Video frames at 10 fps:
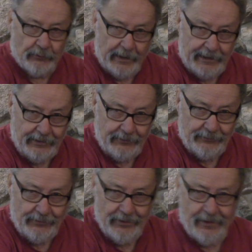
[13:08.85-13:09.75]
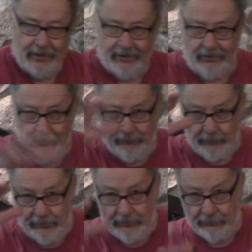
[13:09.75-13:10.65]
graze, areas
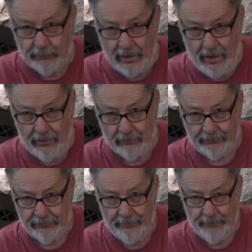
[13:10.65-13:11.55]
where there's browse.